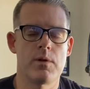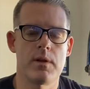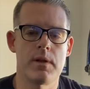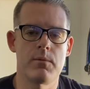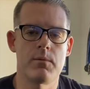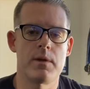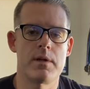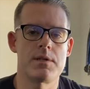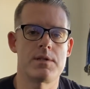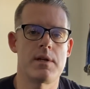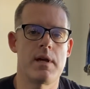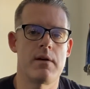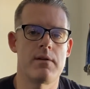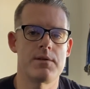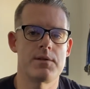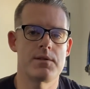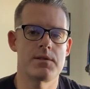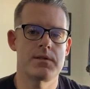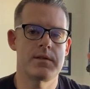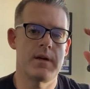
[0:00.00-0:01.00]
want to challenge
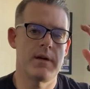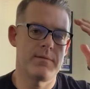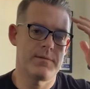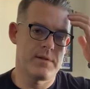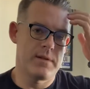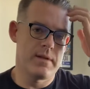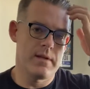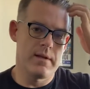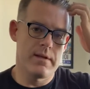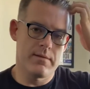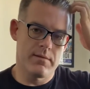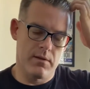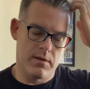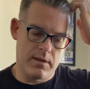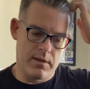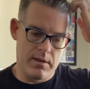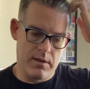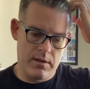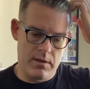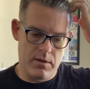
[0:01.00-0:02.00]
yourself to this. Look,
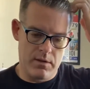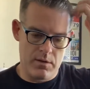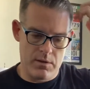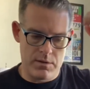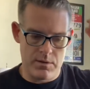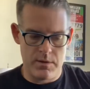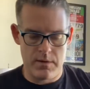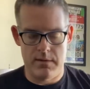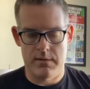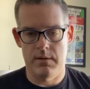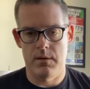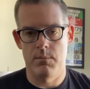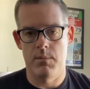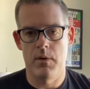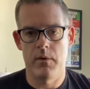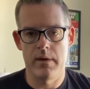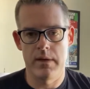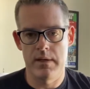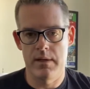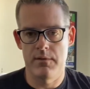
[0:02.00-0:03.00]
you can do this in a
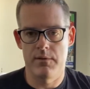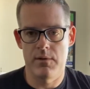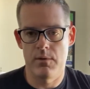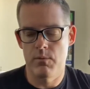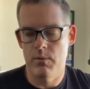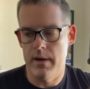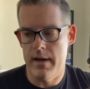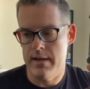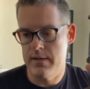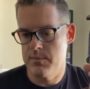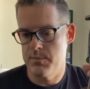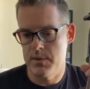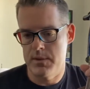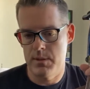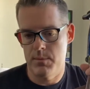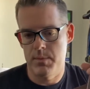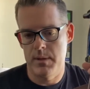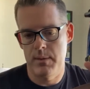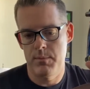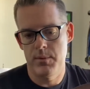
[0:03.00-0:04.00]
million different ways, but the
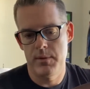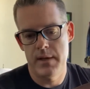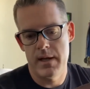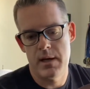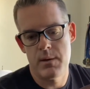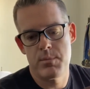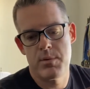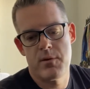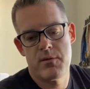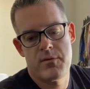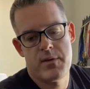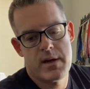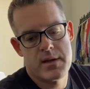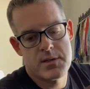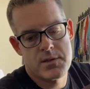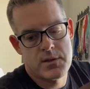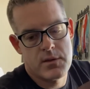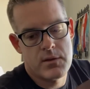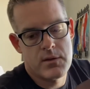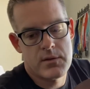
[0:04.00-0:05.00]
people that are
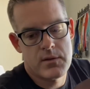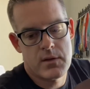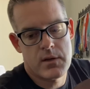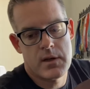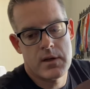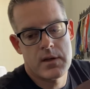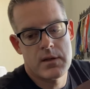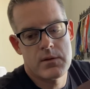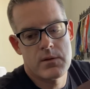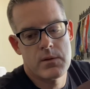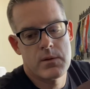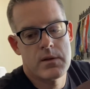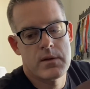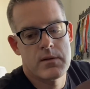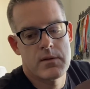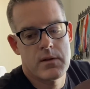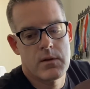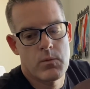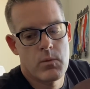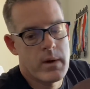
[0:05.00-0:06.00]
professionals are going to do
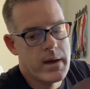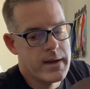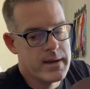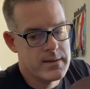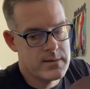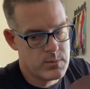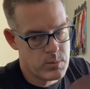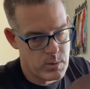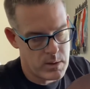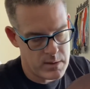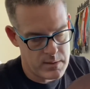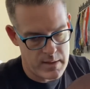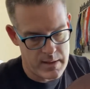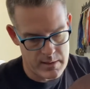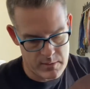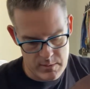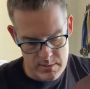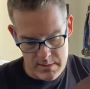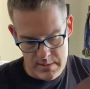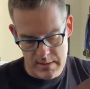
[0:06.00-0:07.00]
this in ways where they
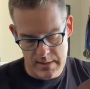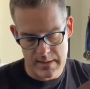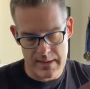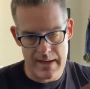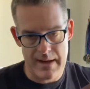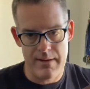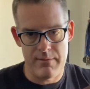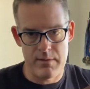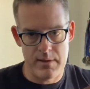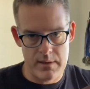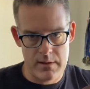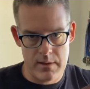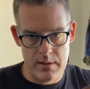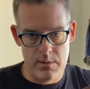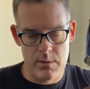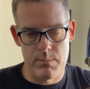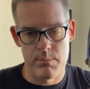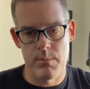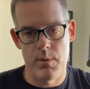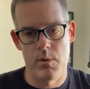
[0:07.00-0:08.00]
critique every
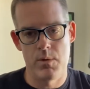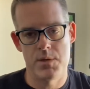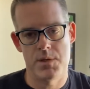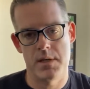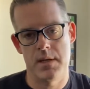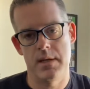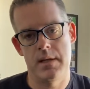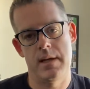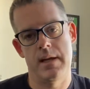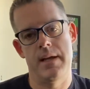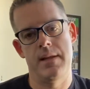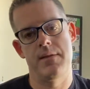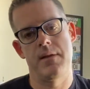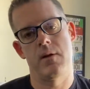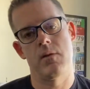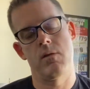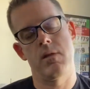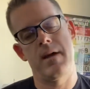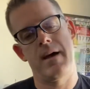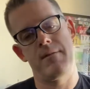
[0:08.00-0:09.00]
little motion in their
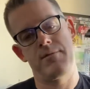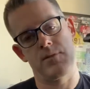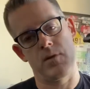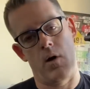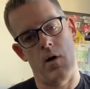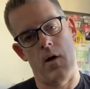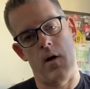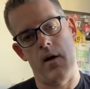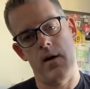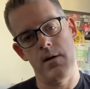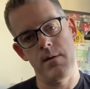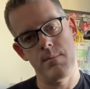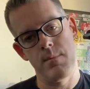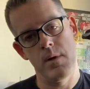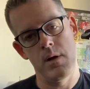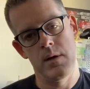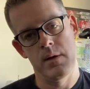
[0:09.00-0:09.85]
left arm